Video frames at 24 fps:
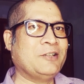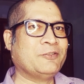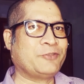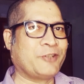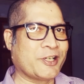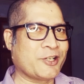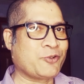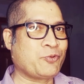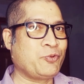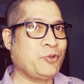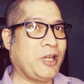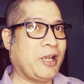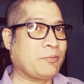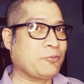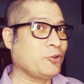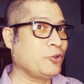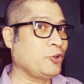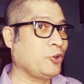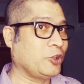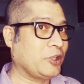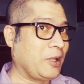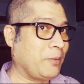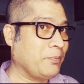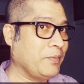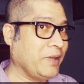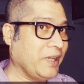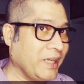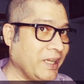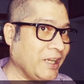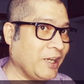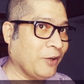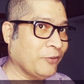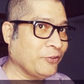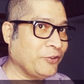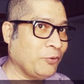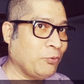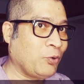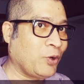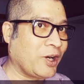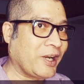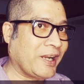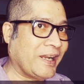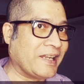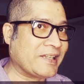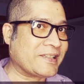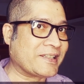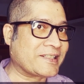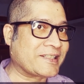First, we have to know the meaning of the
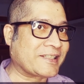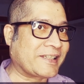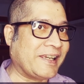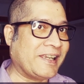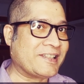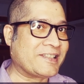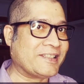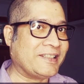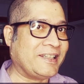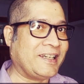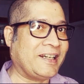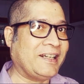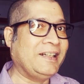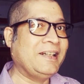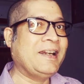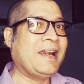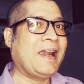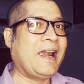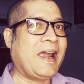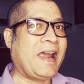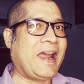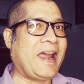word helter-skelter,